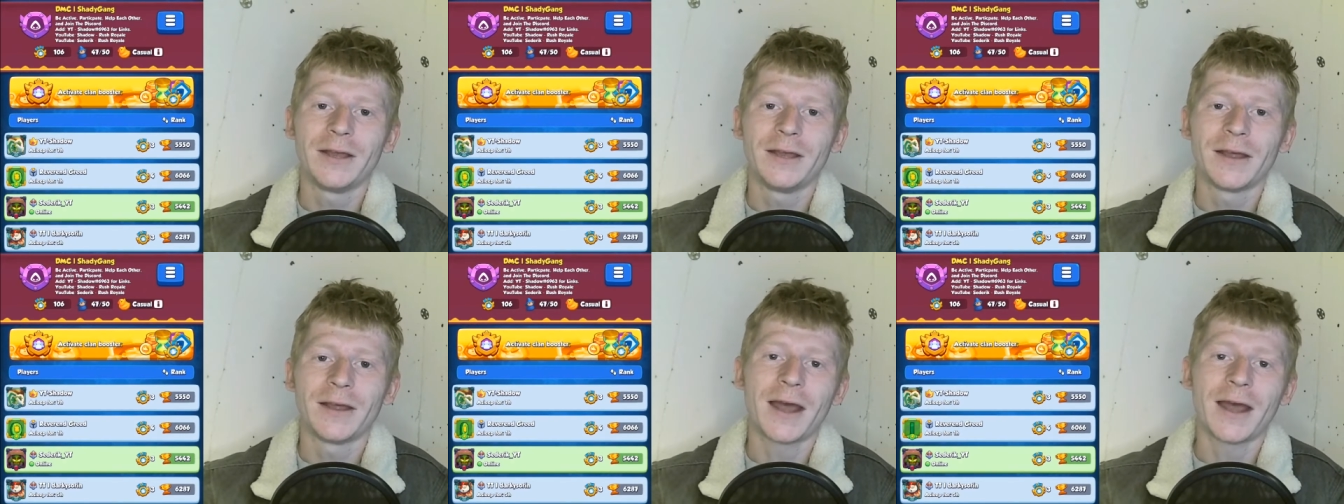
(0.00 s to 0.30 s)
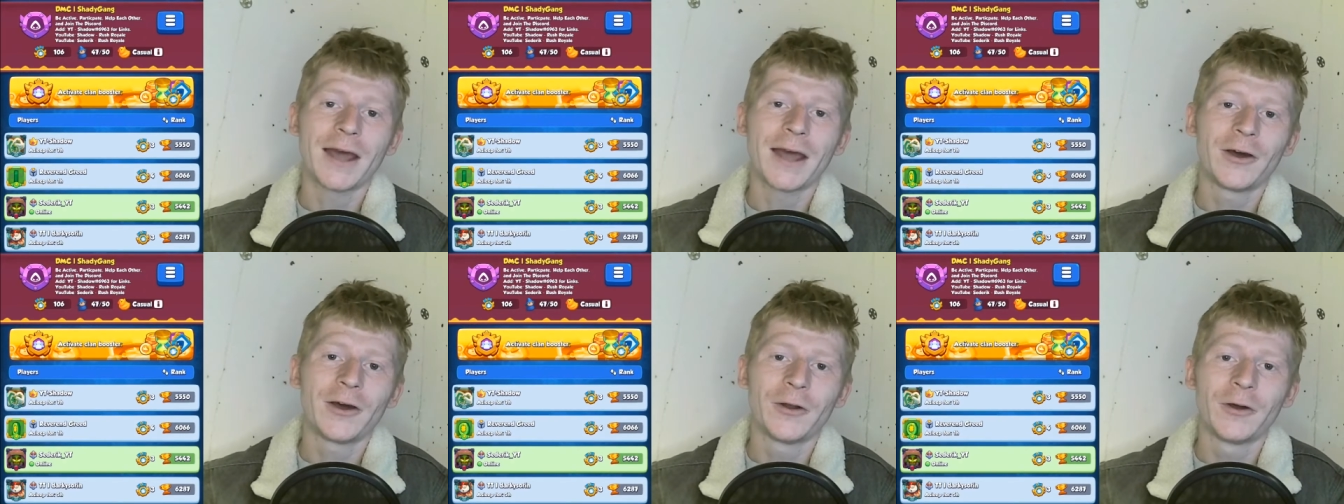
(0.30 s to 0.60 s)
then
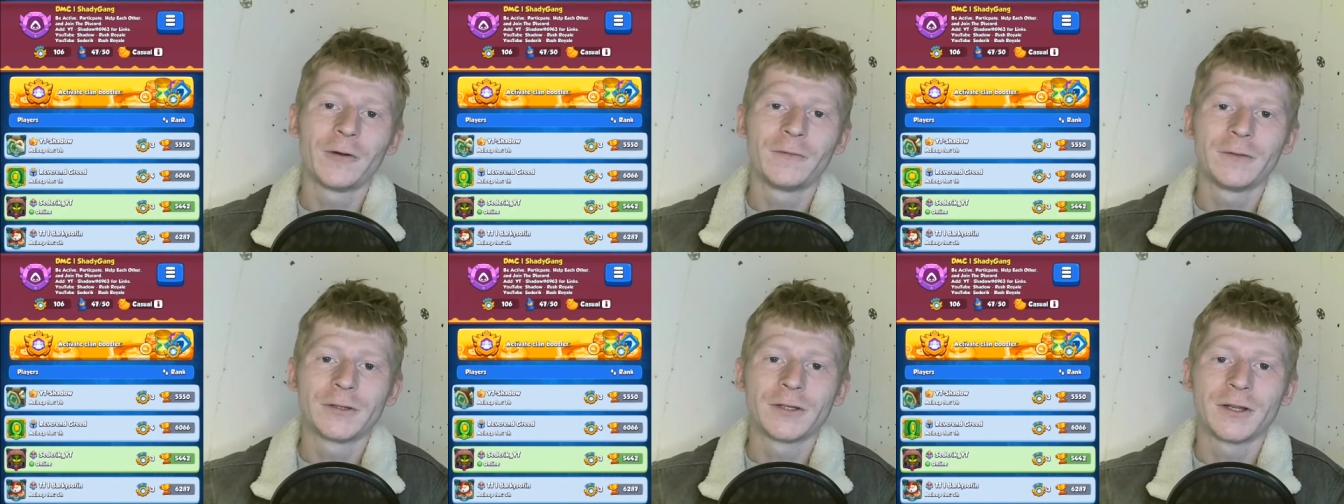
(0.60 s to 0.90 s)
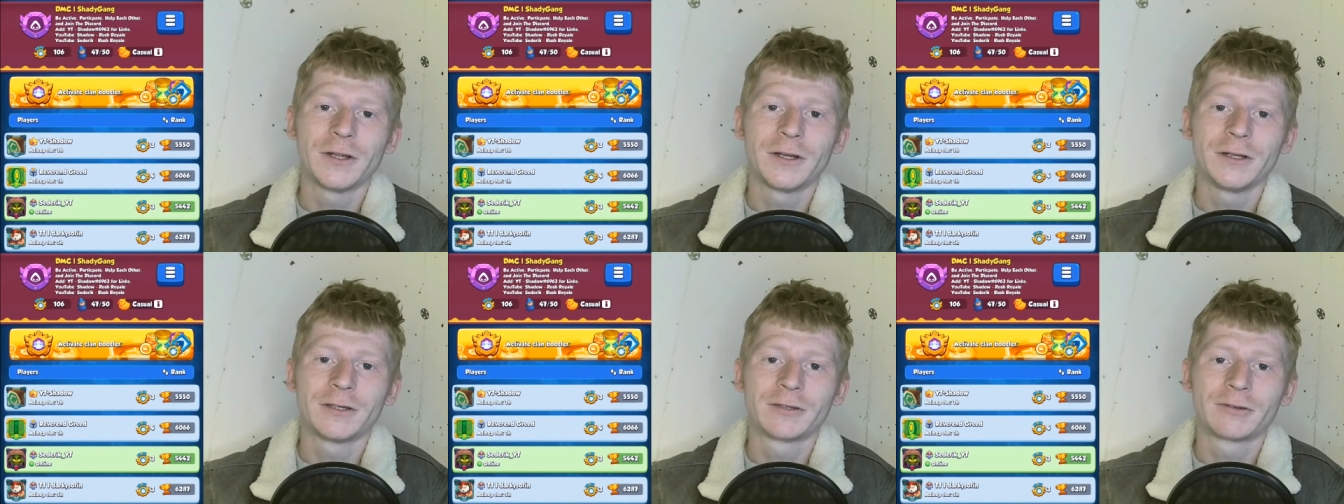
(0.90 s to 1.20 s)
head on over to
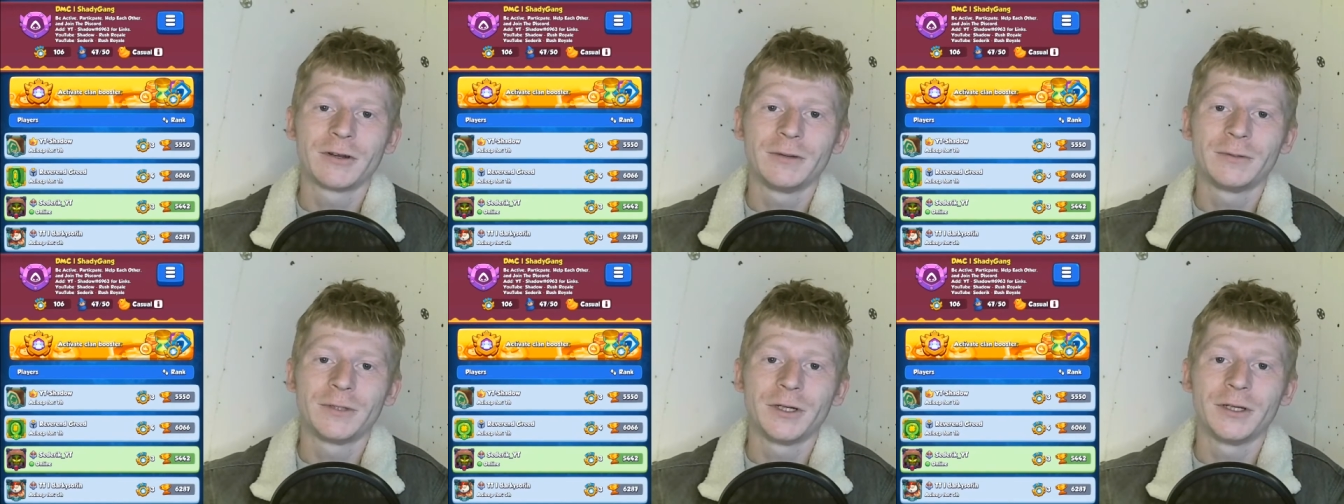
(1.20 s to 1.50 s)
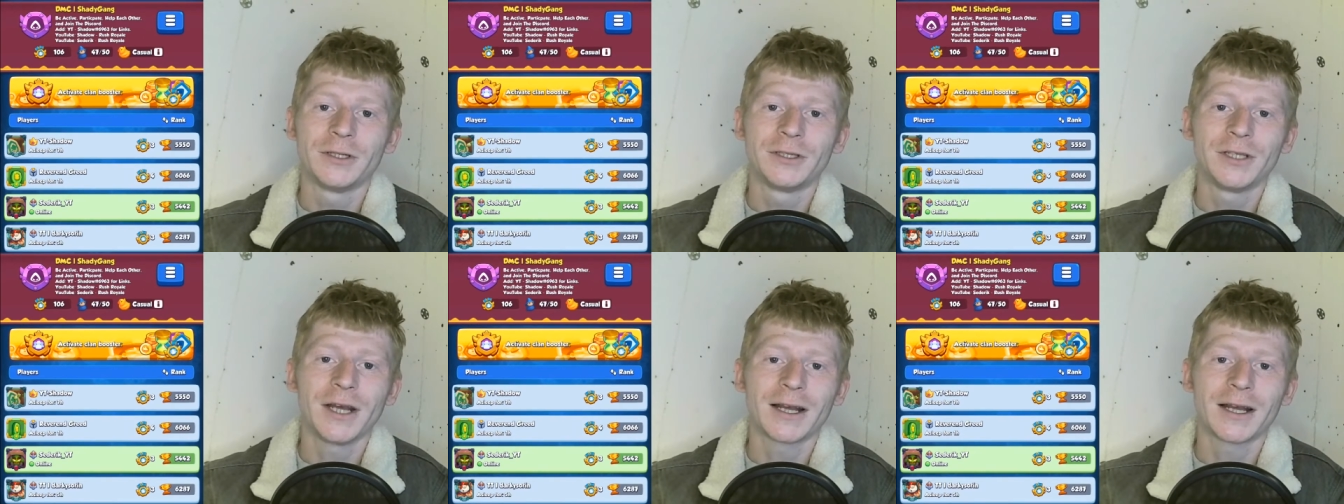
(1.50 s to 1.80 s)
the
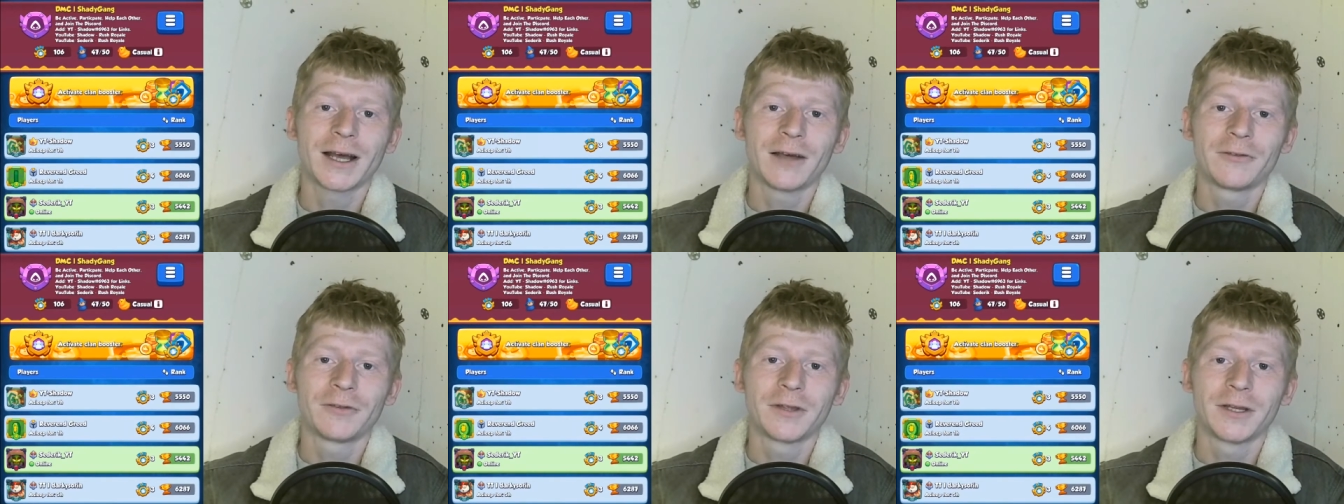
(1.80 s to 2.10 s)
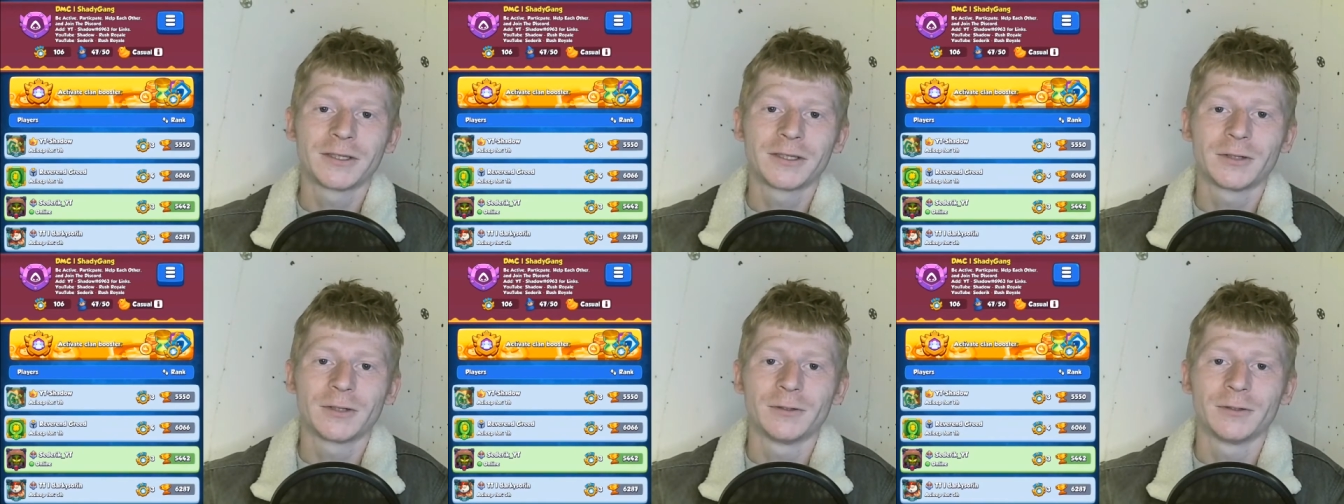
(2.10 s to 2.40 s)
description, check out the
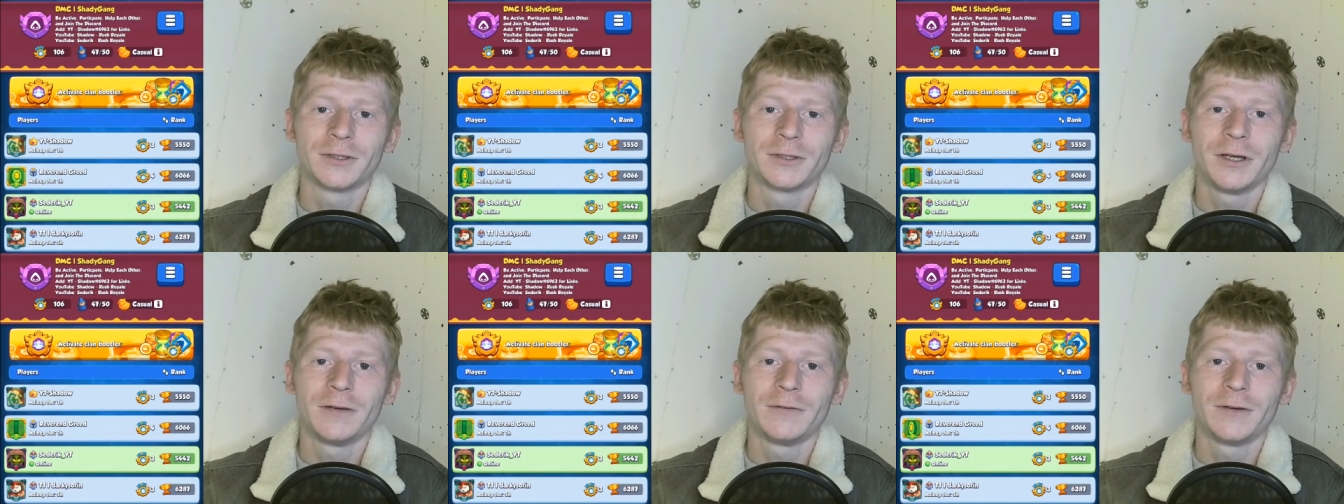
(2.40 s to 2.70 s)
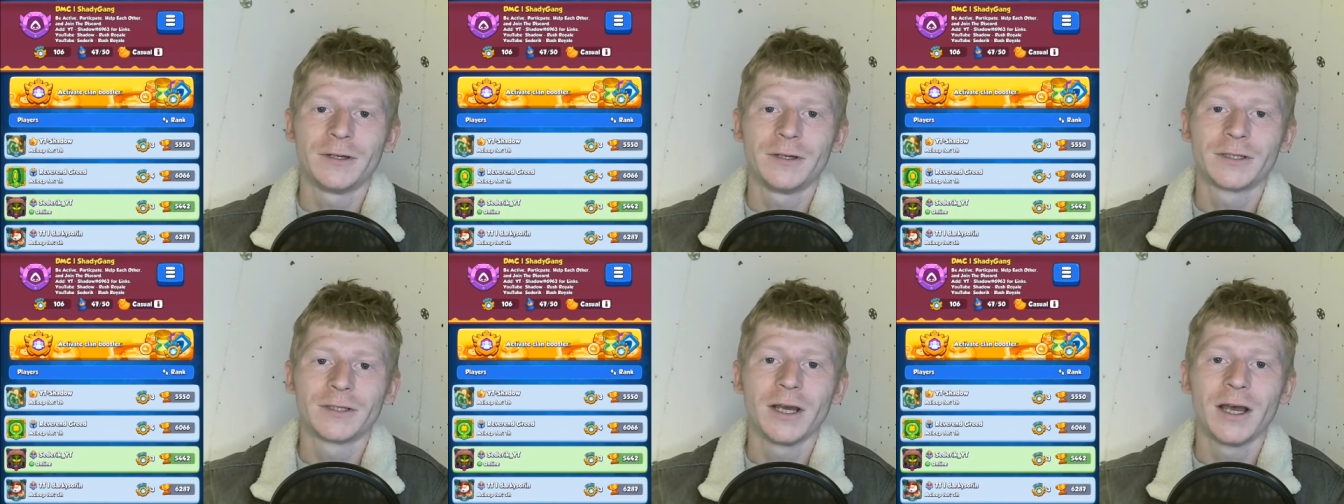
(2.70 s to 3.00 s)
Discord
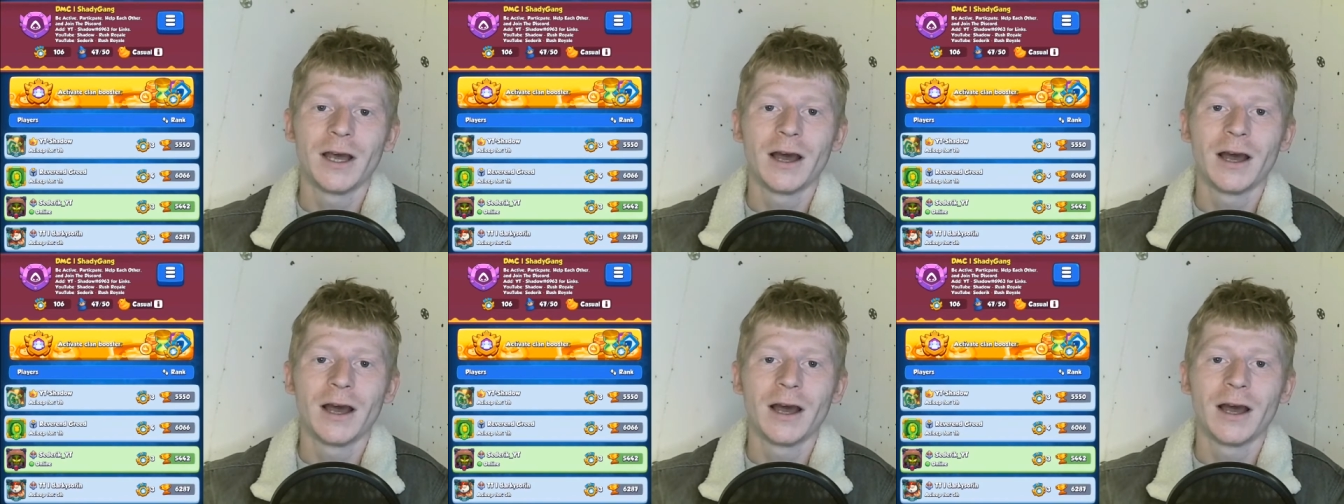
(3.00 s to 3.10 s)
servers,